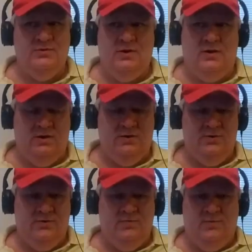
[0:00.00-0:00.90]

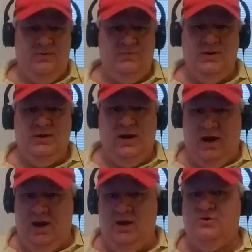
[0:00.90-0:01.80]
$150
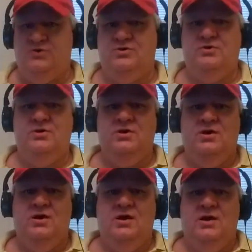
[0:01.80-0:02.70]
cash,
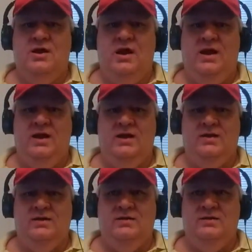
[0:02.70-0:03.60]

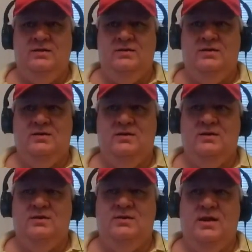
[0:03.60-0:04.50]
and
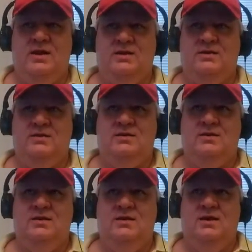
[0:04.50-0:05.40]
that
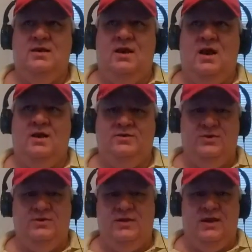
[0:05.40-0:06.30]
I
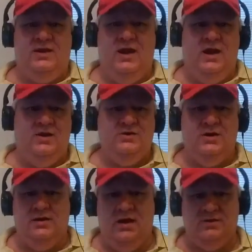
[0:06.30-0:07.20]
took that cash,
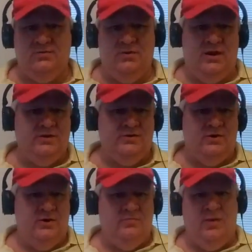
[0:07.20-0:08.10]
and that's what I
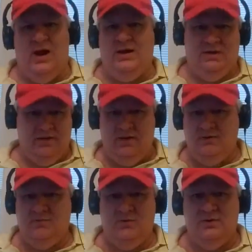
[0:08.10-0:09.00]
started buying things
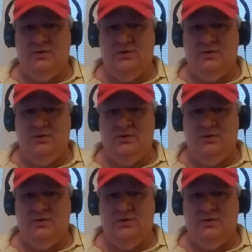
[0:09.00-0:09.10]
with.